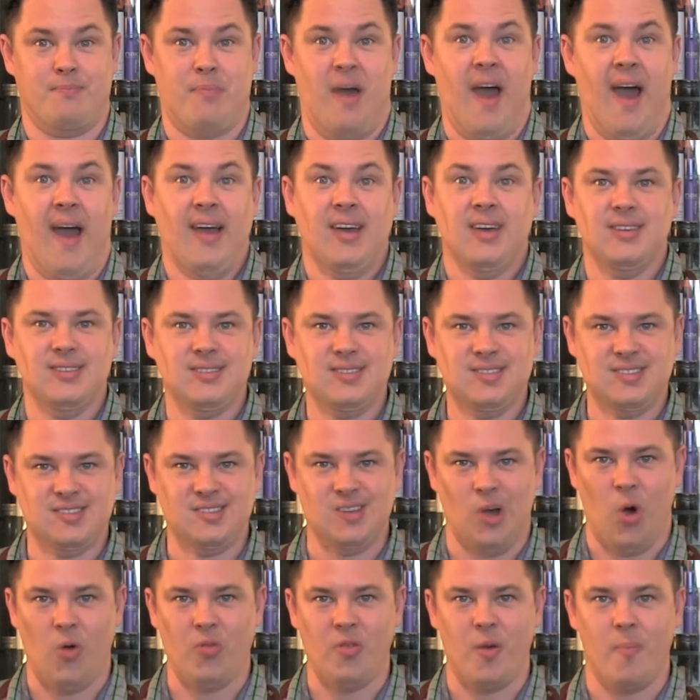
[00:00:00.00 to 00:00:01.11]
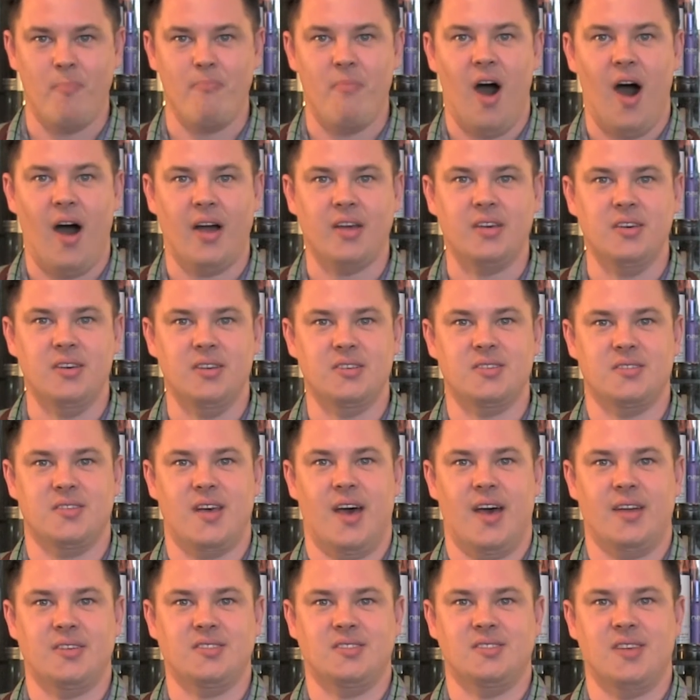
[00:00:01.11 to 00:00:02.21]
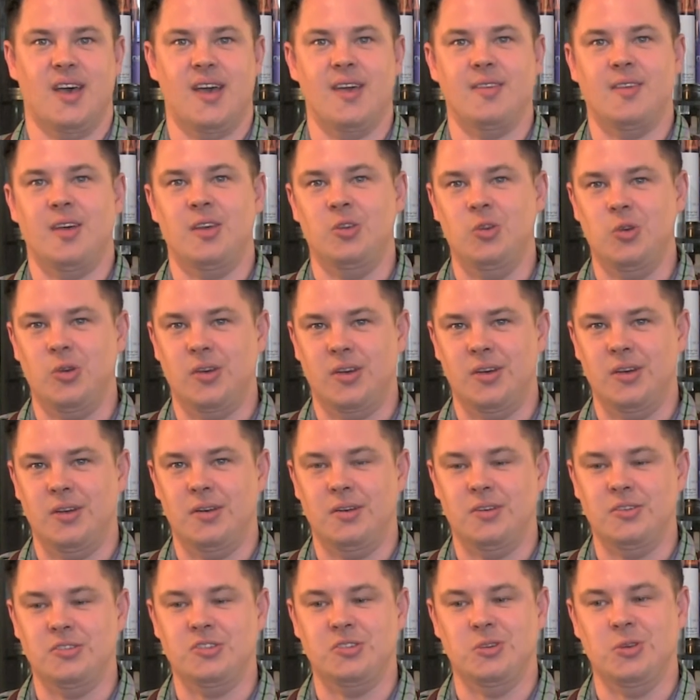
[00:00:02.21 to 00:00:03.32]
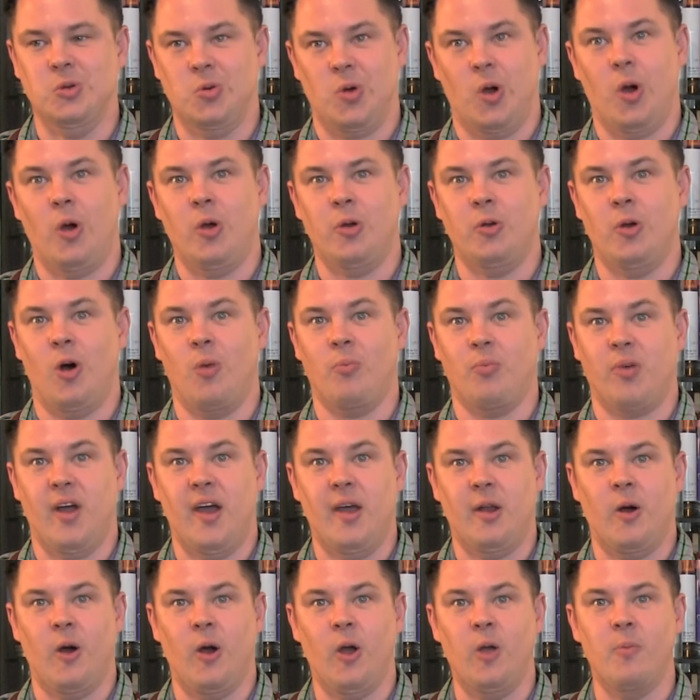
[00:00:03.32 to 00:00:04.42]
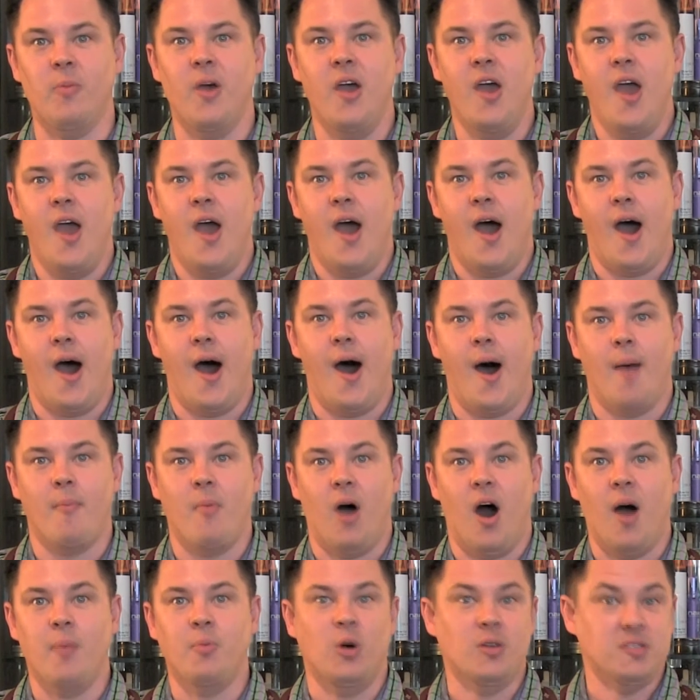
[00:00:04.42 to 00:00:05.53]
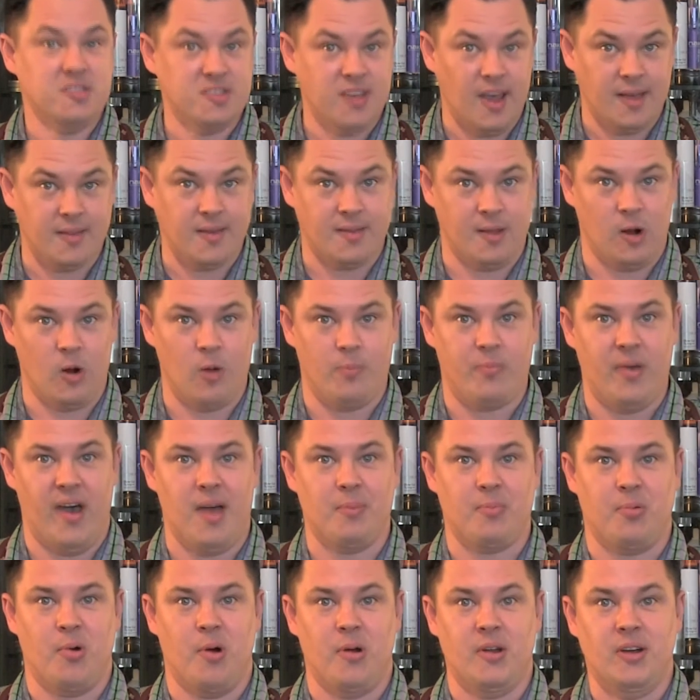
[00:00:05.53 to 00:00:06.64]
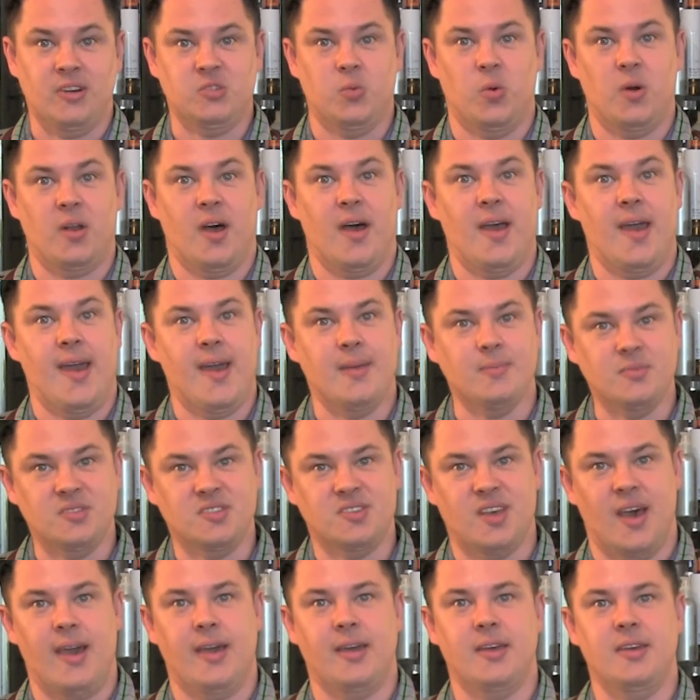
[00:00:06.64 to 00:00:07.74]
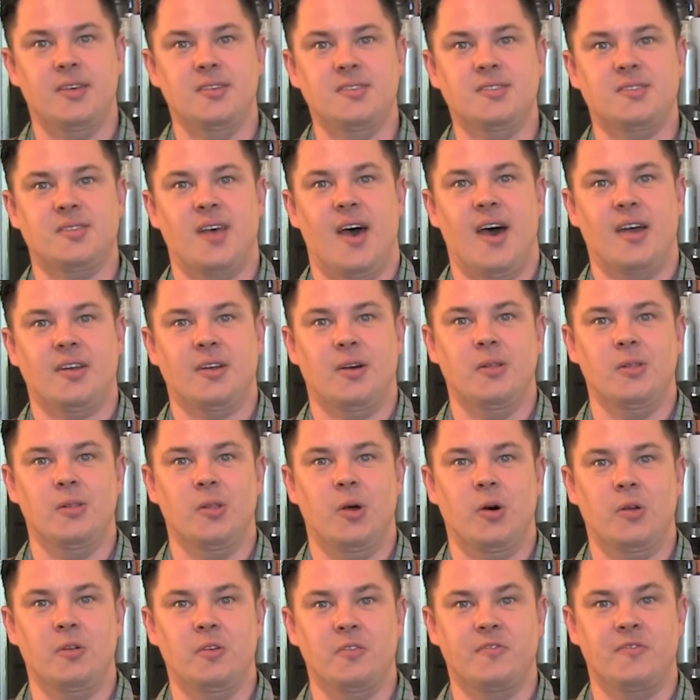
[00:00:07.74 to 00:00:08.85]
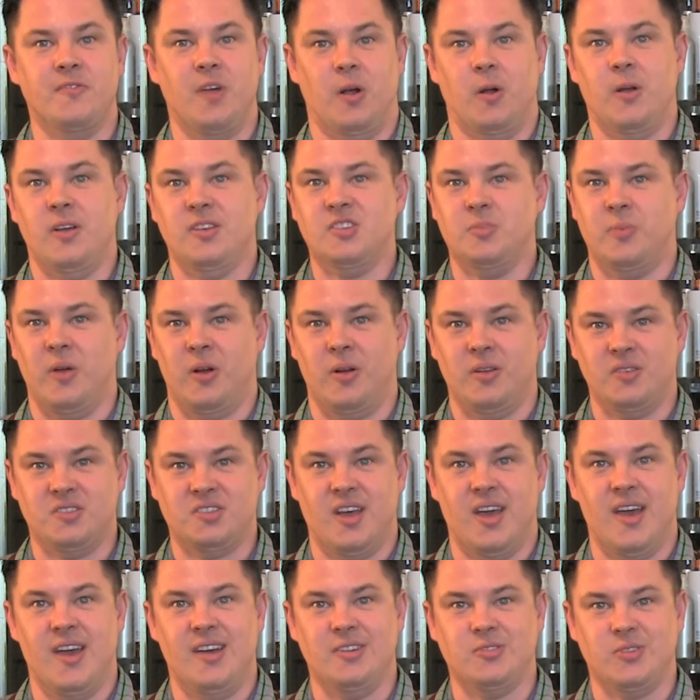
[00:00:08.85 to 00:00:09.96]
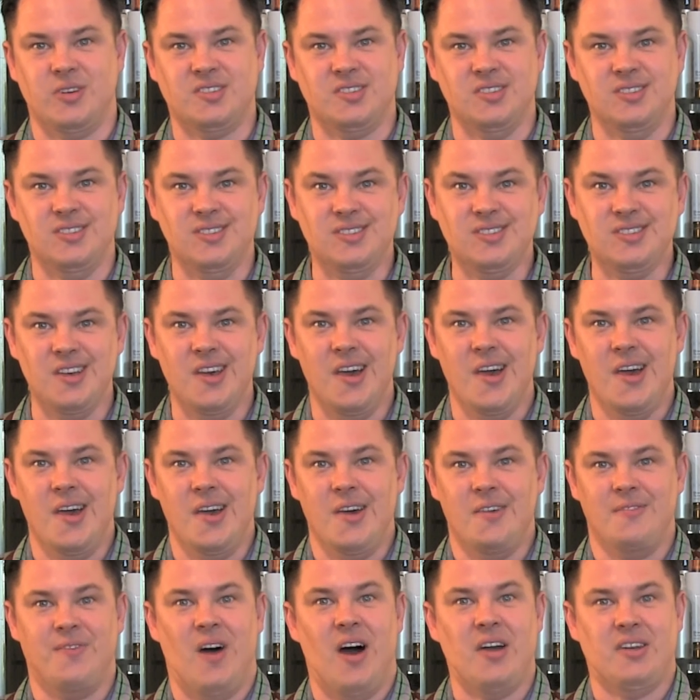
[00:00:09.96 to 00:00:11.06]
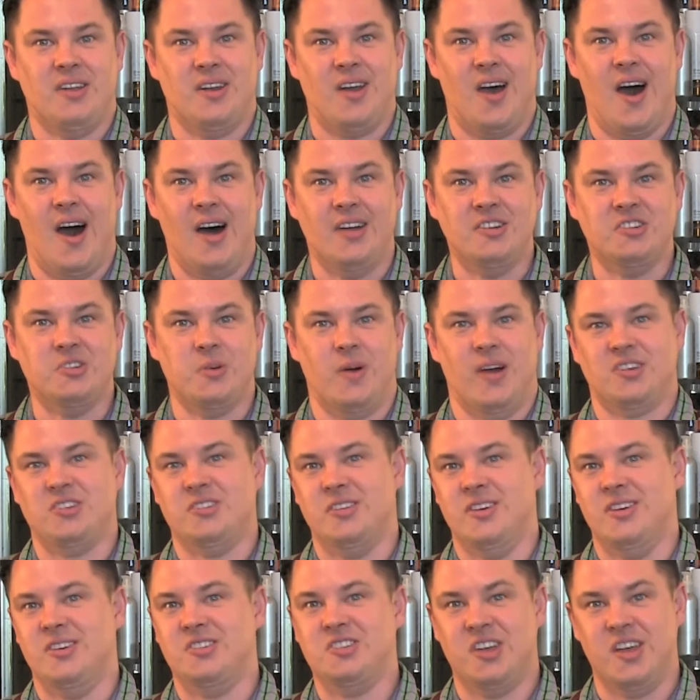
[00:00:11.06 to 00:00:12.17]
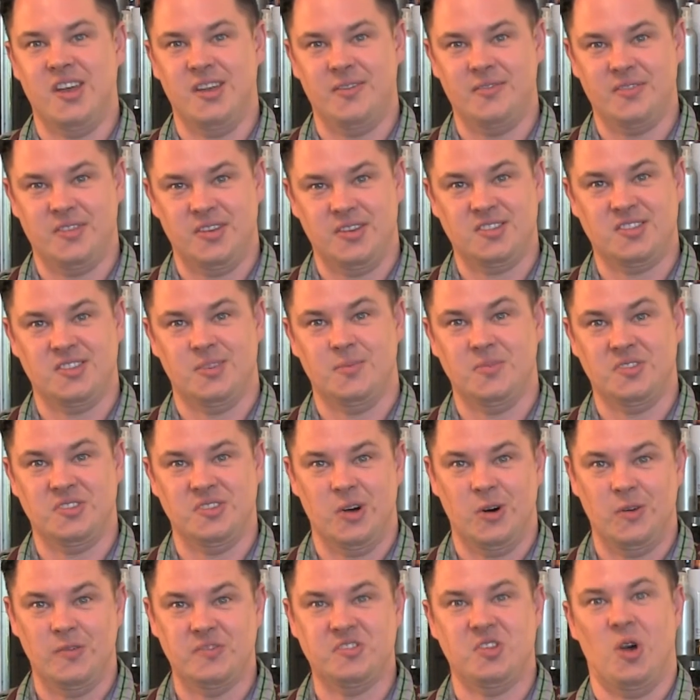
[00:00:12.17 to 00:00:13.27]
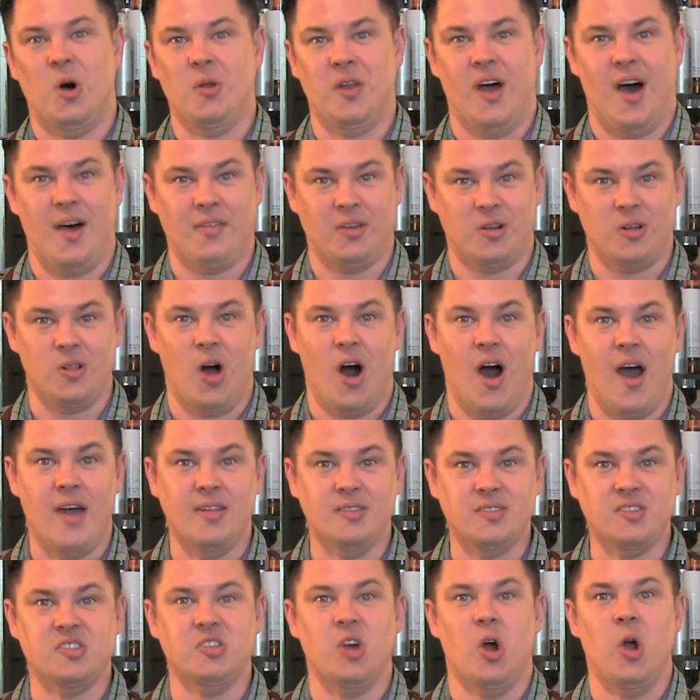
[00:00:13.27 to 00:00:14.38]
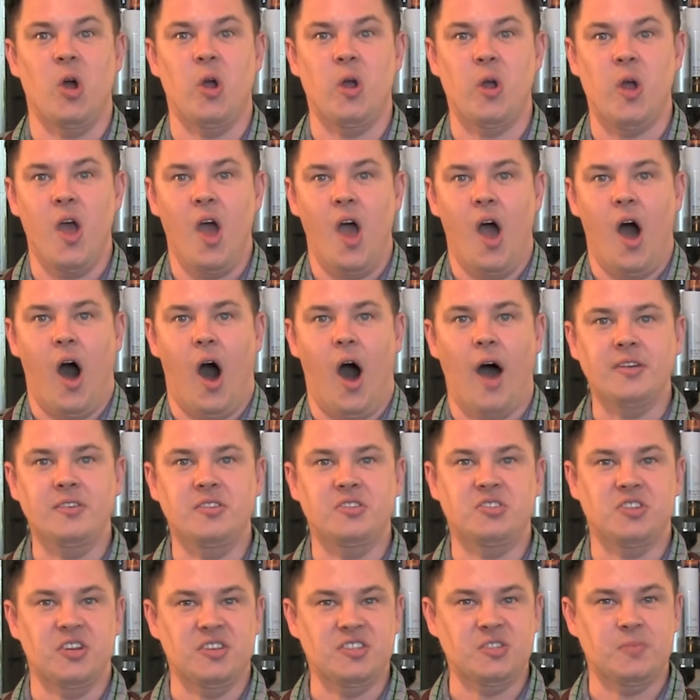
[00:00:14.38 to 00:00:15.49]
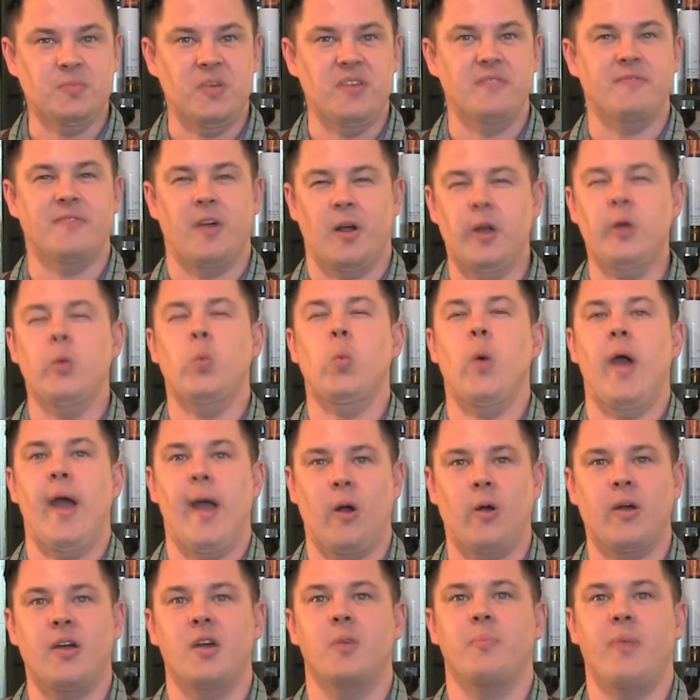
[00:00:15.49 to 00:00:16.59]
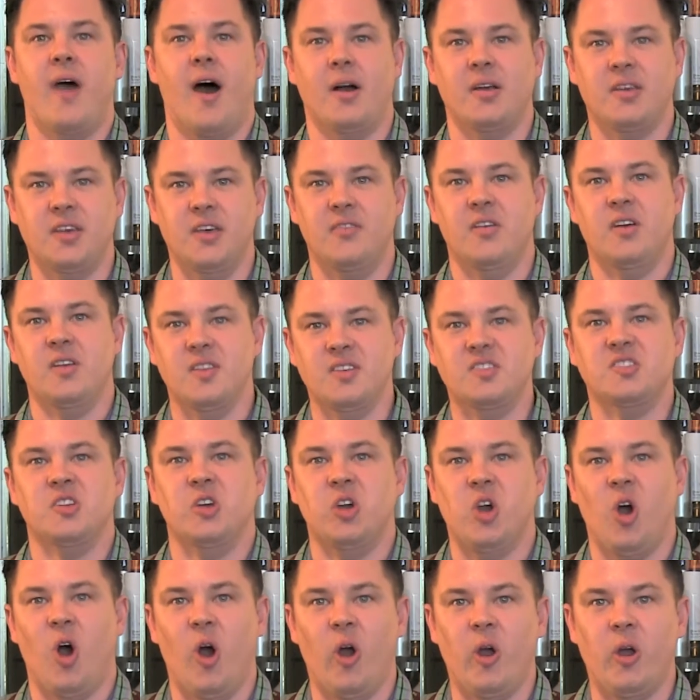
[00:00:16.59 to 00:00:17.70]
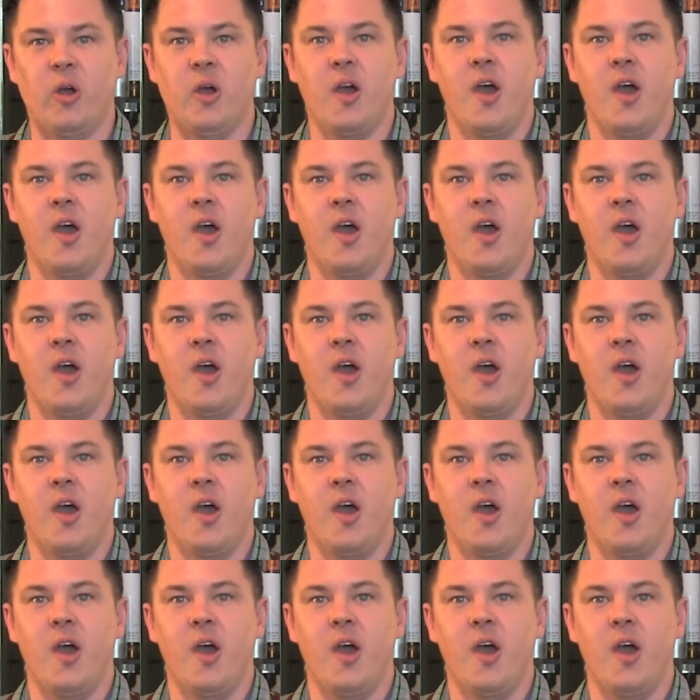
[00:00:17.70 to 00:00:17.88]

packets on the market that say that you can do your own ombre at home. I'm not saying that they're a bad product. What I am saying is that a lot of very experienced hairdressers find it hard to actually achieve this themselves on other clients. So I'd just be very wary about giving this a go.